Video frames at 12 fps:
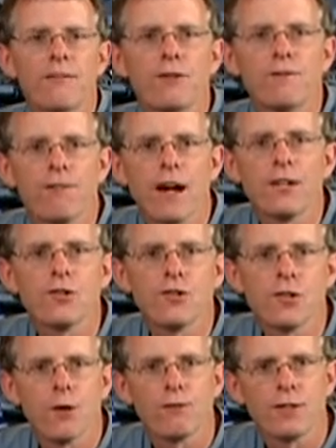If you find
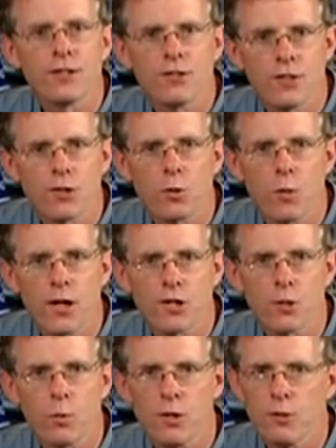yourself in a
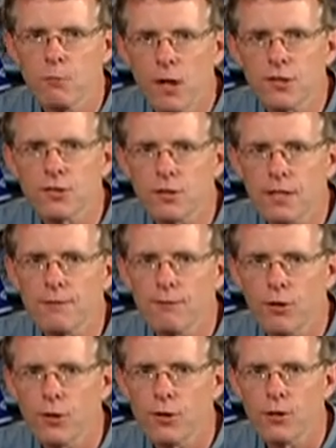situation where you must lean
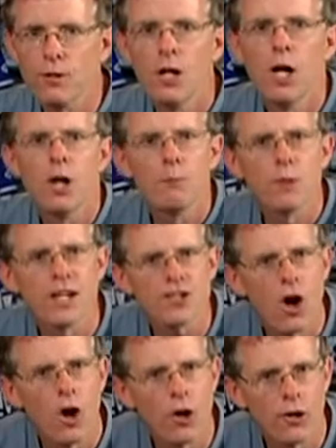further,
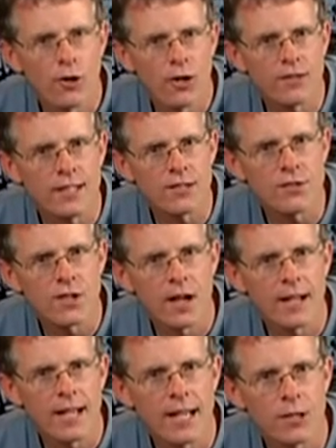press harder on the
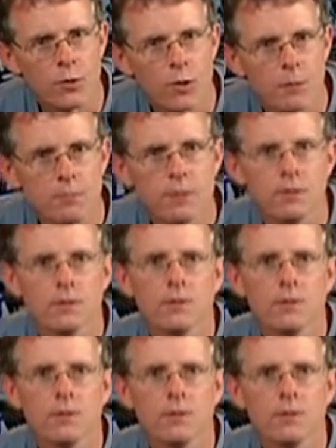inside hand grip.